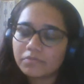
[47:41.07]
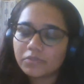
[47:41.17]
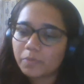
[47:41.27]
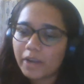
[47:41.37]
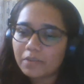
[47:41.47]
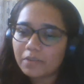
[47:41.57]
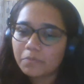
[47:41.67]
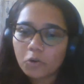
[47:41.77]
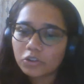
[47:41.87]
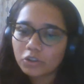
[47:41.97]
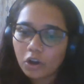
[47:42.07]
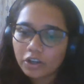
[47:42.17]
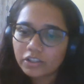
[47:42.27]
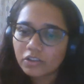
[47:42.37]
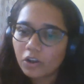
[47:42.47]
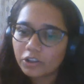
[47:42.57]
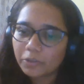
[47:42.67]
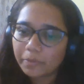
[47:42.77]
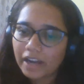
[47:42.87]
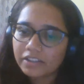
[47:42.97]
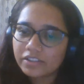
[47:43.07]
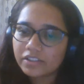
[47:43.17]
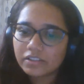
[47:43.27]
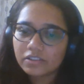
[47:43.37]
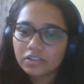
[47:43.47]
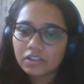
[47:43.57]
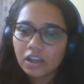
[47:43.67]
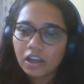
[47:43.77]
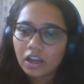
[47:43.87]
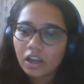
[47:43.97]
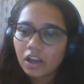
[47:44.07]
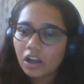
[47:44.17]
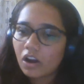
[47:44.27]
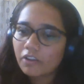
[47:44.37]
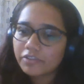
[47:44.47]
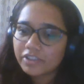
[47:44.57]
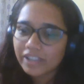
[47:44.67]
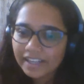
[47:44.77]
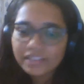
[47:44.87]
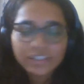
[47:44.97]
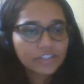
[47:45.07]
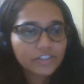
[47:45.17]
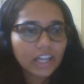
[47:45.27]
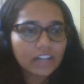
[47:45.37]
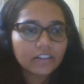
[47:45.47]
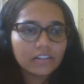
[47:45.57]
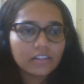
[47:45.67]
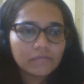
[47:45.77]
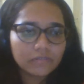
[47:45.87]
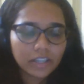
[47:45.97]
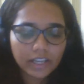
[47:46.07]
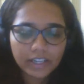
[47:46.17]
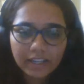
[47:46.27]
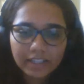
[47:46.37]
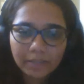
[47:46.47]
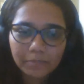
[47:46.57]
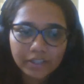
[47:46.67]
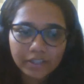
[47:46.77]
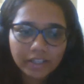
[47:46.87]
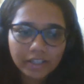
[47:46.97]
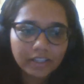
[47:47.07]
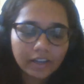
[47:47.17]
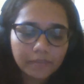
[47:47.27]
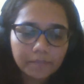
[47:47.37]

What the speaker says: spend more thought on the practices of science in general in contemporary India?